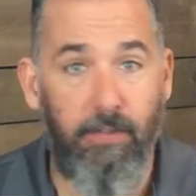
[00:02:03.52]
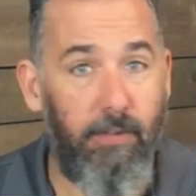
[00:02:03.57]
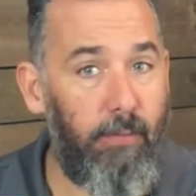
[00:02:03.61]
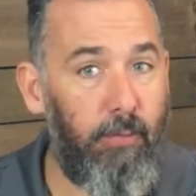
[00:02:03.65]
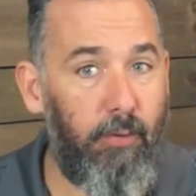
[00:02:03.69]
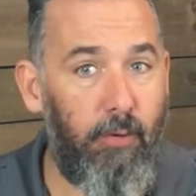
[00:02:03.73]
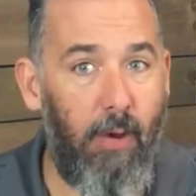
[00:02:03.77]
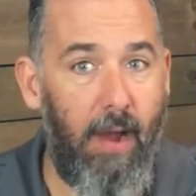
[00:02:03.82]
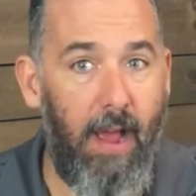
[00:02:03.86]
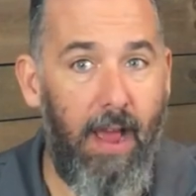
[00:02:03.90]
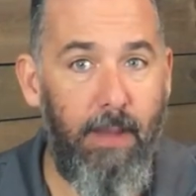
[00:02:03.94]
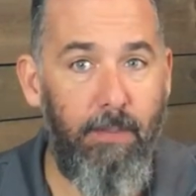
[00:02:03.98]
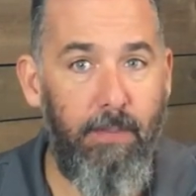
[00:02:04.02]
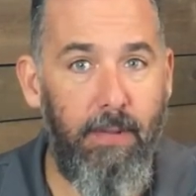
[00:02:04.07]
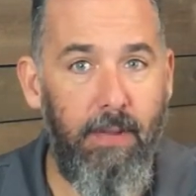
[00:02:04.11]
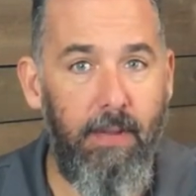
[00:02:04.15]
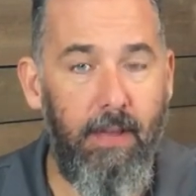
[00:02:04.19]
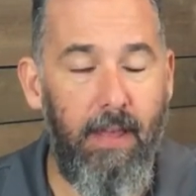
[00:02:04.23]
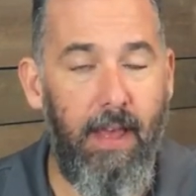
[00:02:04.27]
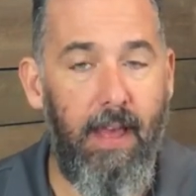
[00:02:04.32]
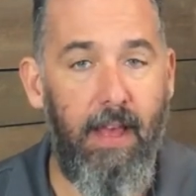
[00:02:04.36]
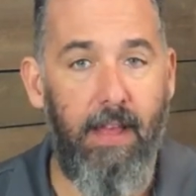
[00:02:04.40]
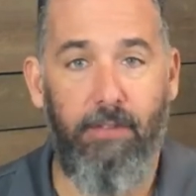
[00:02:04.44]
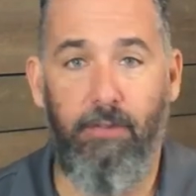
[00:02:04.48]
subscribe
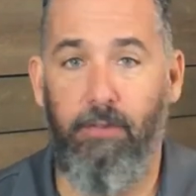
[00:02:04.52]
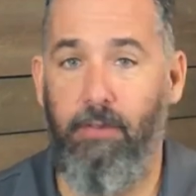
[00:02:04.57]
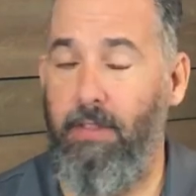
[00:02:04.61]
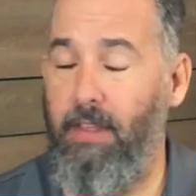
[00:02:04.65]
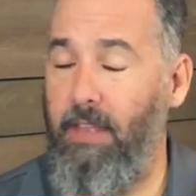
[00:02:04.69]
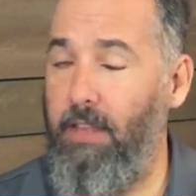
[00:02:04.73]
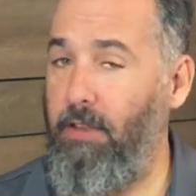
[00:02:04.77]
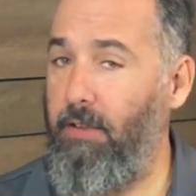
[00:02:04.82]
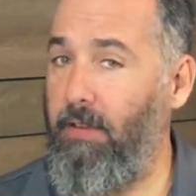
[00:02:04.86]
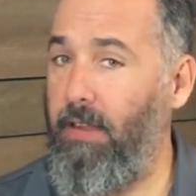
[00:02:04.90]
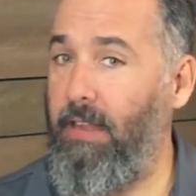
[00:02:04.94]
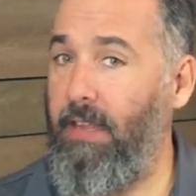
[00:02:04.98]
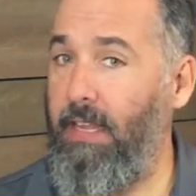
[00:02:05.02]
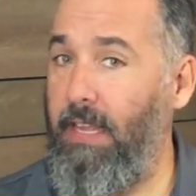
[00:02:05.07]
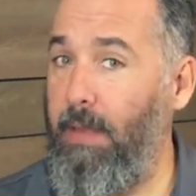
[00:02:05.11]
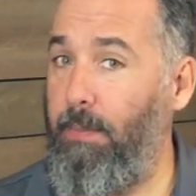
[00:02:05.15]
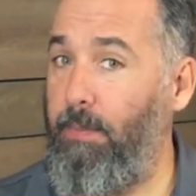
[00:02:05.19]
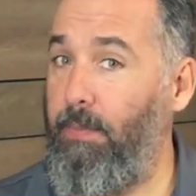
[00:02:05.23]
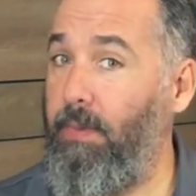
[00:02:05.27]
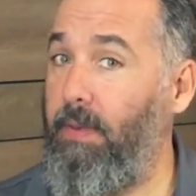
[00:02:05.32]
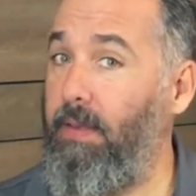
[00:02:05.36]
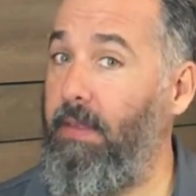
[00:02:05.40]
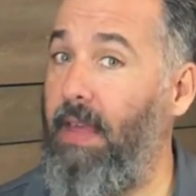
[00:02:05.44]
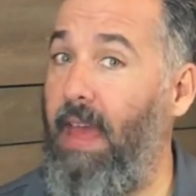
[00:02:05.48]
uh, so that you can
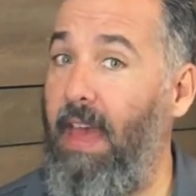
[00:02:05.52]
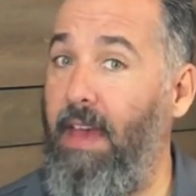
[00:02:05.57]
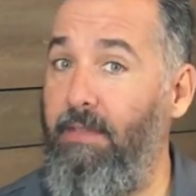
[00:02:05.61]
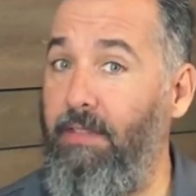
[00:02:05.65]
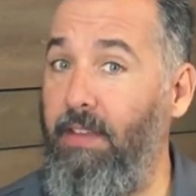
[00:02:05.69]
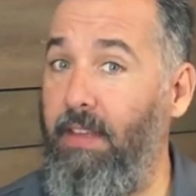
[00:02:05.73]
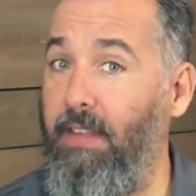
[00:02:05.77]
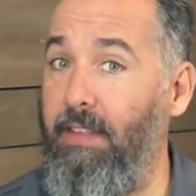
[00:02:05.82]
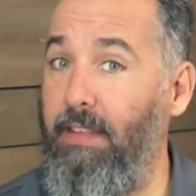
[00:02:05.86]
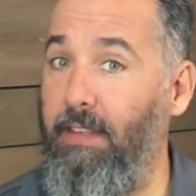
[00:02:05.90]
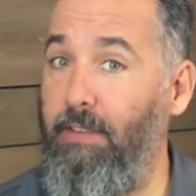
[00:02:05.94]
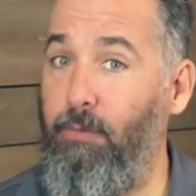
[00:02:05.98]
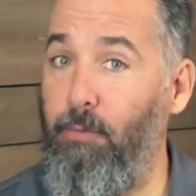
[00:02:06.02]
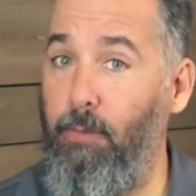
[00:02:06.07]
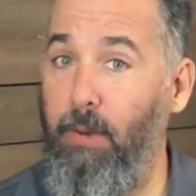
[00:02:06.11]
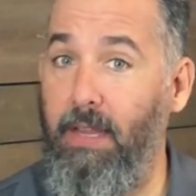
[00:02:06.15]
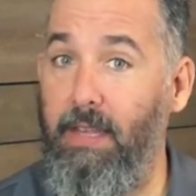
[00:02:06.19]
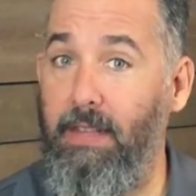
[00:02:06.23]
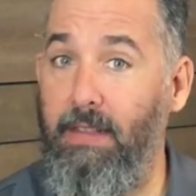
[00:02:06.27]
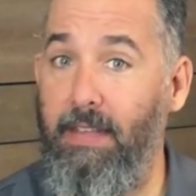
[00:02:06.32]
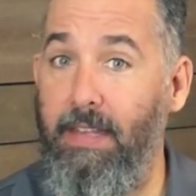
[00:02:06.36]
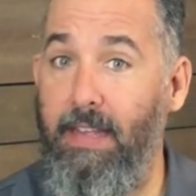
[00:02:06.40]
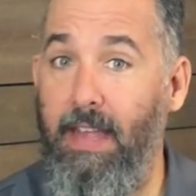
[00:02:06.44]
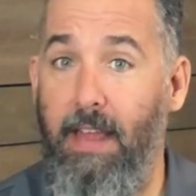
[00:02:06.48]
keep having these
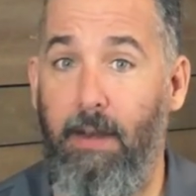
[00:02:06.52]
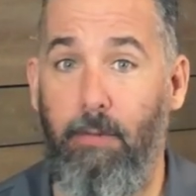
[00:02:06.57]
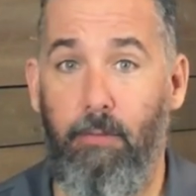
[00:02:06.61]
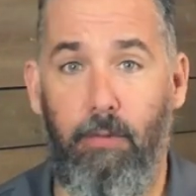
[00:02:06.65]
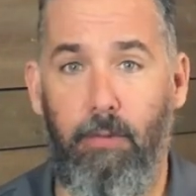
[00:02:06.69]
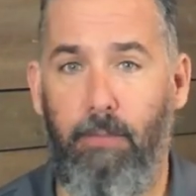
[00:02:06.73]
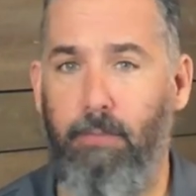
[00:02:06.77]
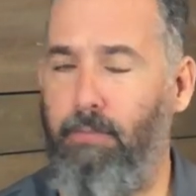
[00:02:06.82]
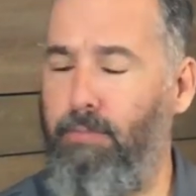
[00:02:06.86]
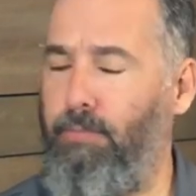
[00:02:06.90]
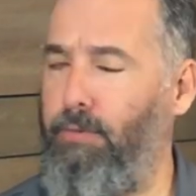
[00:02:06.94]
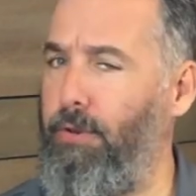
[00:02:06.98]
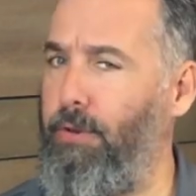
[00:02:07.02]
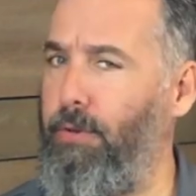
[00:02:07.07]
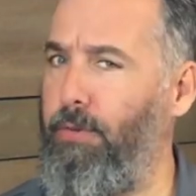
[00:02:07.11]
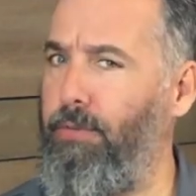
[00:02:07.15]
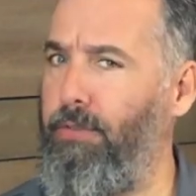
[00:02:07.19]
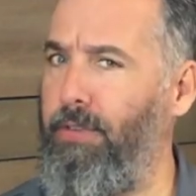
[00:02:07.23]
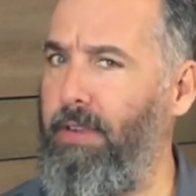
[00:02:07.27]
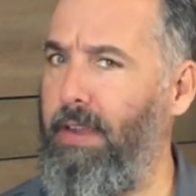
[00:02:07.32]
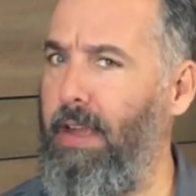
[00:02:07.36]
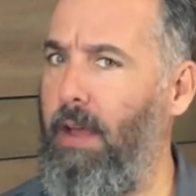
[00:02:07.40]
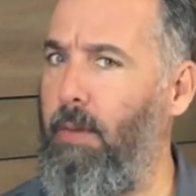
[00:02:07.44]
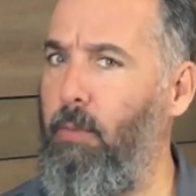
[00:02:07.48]
weekly and we're
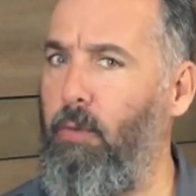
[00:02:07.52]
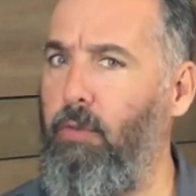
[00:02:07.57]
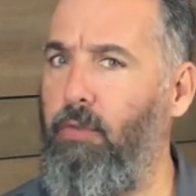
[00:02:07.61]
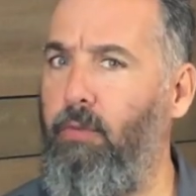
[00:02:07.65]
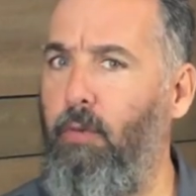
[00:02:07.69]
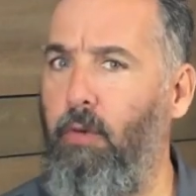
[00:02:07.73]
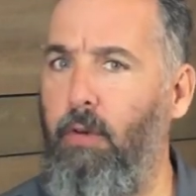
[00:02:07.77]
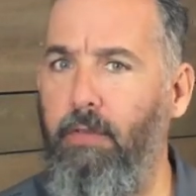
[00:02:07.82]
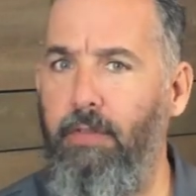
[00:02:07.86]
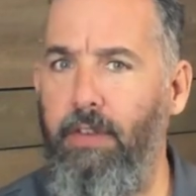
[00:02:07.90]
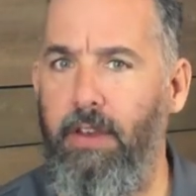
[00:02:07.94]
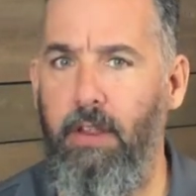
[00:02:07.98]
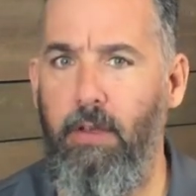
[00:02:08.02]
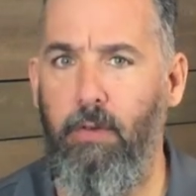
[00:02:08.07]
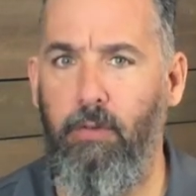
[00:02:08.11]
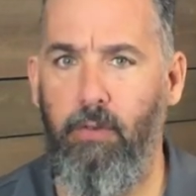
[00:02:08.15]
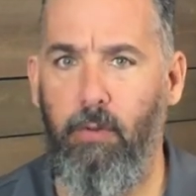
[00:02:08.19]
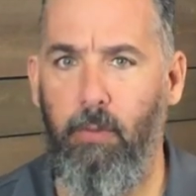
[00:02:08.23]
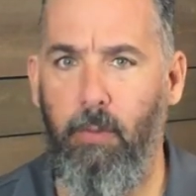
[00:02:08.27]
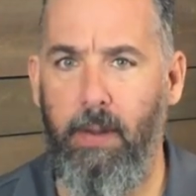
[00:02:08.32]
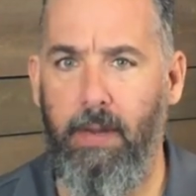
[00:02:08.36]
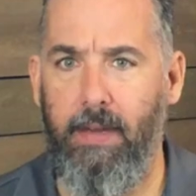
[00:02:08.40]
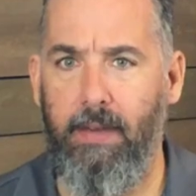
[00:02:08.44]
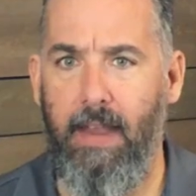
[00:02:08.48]
producing almost four videos
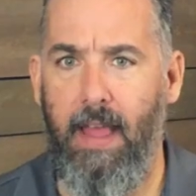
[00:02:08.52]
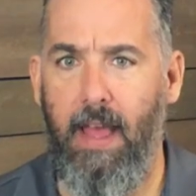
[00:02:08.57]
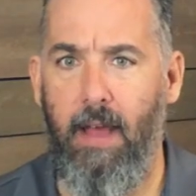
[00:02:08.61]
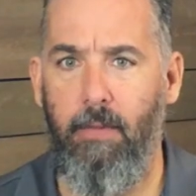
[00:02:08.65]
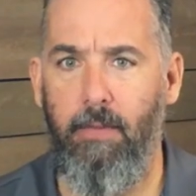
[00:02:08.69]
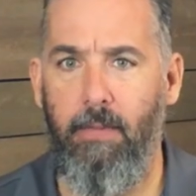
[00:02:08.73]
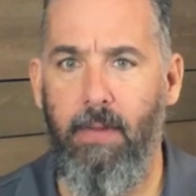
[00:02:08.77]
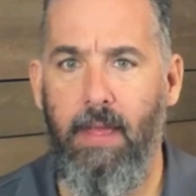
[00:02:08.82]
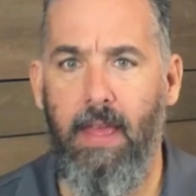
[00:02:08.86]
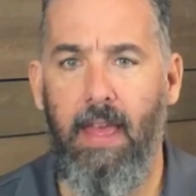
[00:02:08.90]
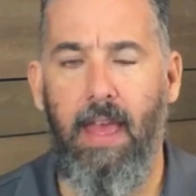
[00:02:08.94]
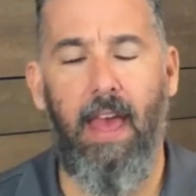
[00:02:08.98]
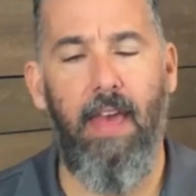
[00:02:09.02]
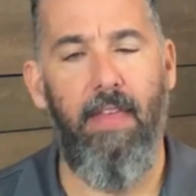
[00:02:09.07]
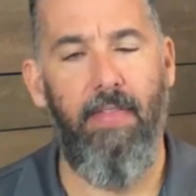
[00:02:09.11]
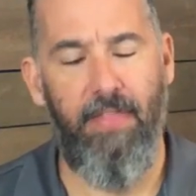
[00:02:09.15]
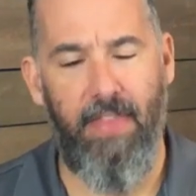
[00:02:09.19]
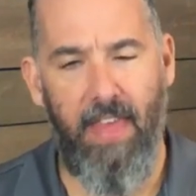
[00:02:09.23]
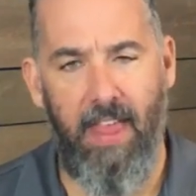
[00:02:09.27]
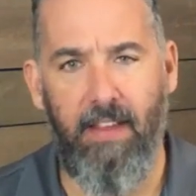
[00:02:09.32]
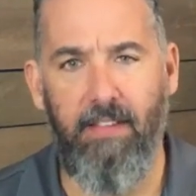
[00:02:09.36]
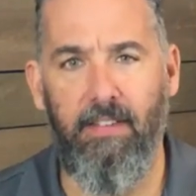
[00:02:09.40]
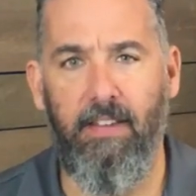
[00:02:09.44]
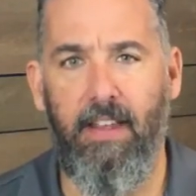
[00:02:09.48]
a week now. And
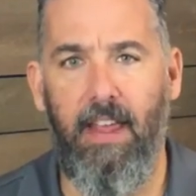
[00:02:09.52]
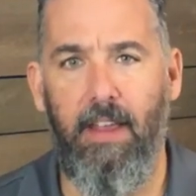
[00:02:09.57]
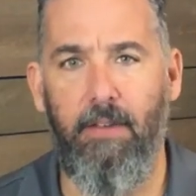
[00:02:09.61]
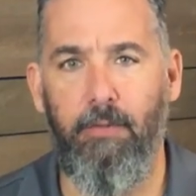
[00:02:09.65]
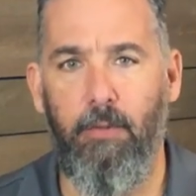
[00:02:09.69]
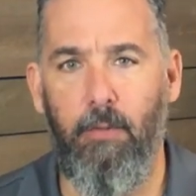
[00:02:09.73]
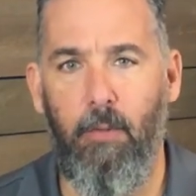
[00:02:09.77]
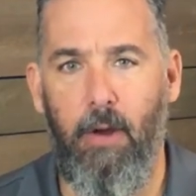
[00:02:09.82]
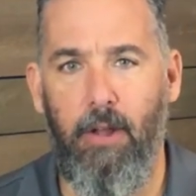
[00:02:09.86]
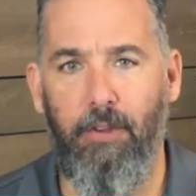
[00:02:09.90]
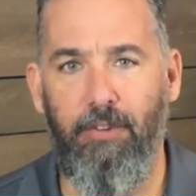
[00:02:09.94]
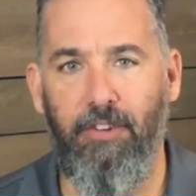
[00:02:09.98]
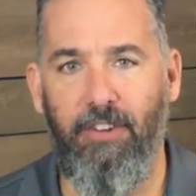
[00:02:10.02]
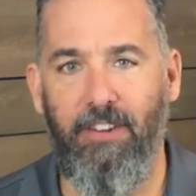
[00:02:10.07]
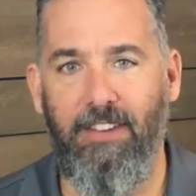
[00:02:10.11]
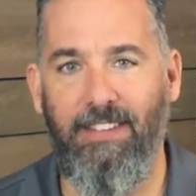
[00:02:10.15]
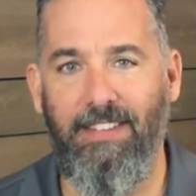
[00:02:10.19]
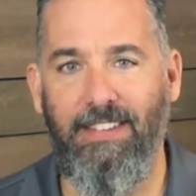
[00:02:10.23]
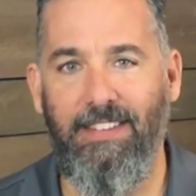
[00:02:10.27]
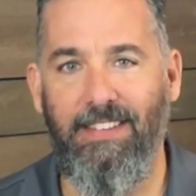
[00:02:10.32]
thanks again for watching.